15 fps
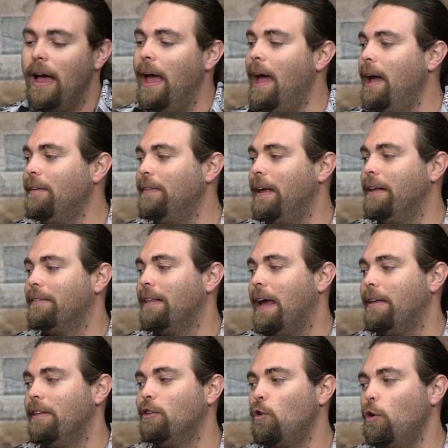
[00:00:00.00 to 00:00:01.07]
And things
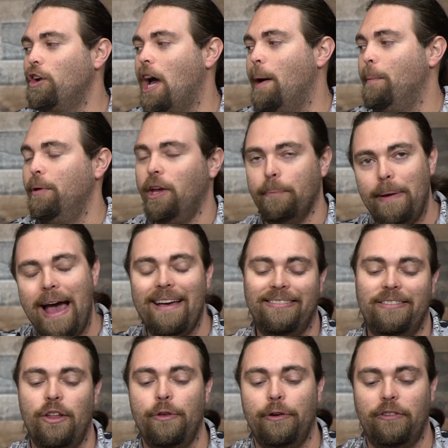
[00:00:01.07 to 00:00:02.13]
like the doorknob, where you can
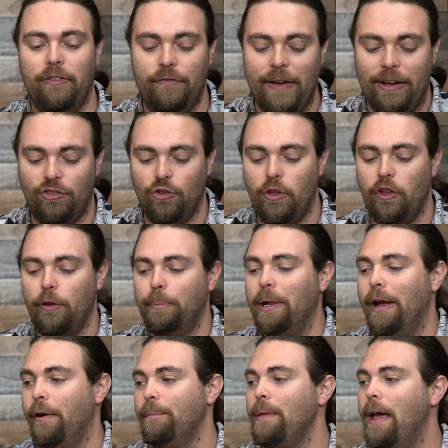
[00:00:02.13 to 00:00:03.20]
pass another infection to another
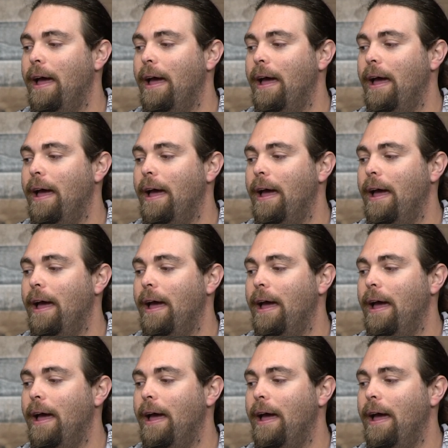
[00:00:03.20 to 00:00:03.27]
player.